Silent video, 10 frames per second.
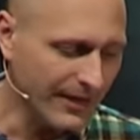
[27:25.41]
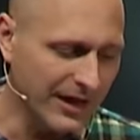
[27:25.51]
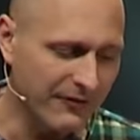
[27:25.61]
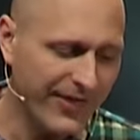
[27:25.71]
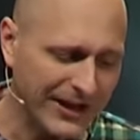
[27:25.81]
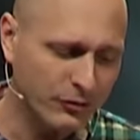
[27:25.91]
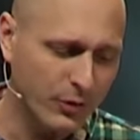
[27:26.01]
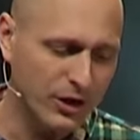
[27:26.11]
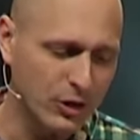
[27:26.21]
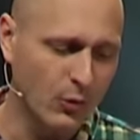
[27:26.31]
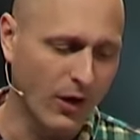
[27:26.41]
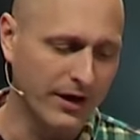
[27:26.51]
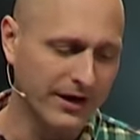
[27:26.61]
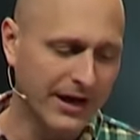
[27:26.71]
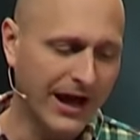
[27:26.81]
And if that's what you want,
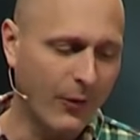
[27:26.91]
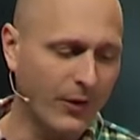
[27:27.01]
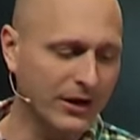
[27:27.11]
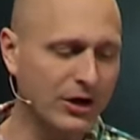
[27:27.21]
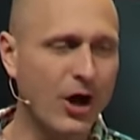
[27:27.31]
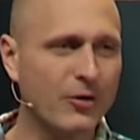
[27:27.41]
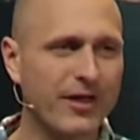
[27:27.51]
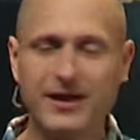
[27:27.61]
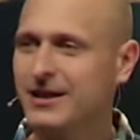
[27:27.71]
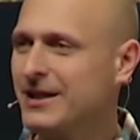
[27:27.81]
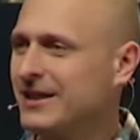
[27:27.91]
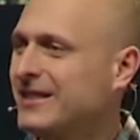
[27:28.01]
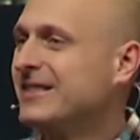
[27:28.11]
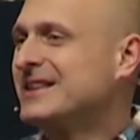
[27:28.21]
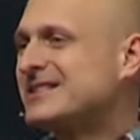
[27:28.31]
I want you to know that
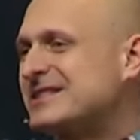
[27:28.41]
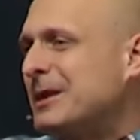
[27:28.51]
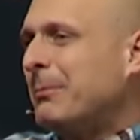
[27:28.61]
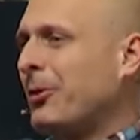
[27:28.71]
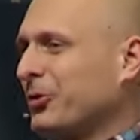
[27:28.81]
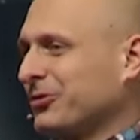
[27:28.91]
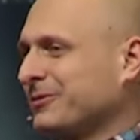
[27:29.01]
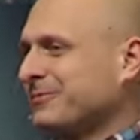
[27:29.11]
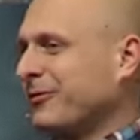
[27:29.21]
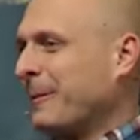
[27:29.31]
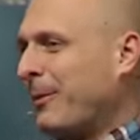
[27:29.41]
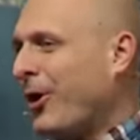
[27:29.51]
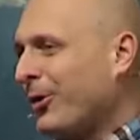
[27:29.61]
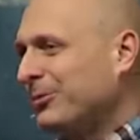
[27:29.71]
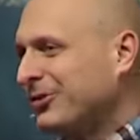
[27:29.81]
these symbols from
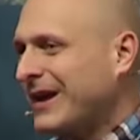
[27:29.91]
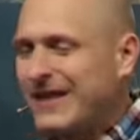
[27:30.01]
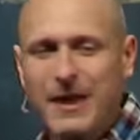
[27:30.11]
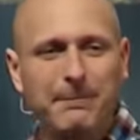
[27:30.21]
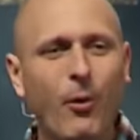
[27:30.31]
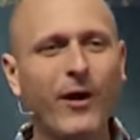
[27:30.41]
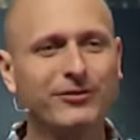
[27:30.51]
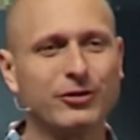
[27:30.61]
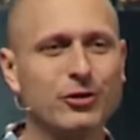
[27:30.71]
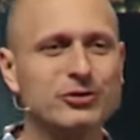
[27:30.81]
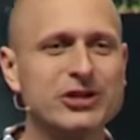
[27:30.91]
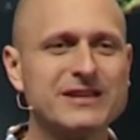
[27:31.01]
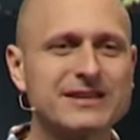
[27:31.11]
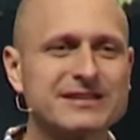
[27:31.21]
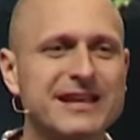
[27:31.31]
Palm Sunday that point to who
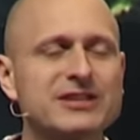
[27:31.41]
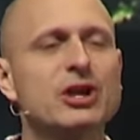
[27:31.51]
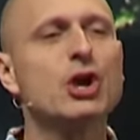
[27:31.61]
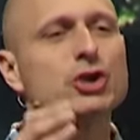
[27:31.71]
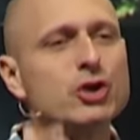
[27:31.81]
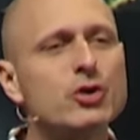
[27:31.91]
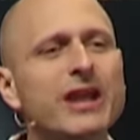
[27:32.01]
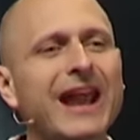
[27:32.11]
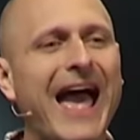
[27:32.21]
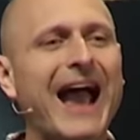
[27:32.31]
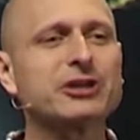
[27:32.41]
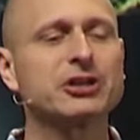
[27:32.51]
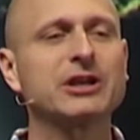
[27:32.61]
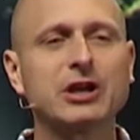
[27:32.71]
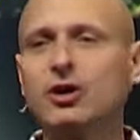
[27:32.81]
Jesus is, you can
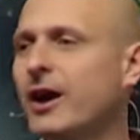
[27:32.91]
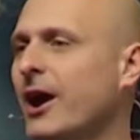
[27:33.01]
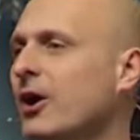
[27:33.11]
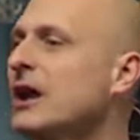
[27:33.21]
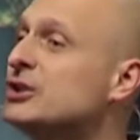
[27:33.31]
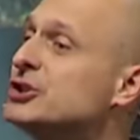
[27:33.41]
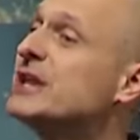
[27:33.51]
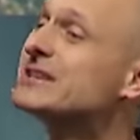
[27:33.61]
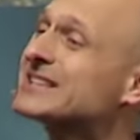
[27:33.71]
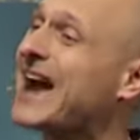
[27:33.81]
actually declare, Jesus,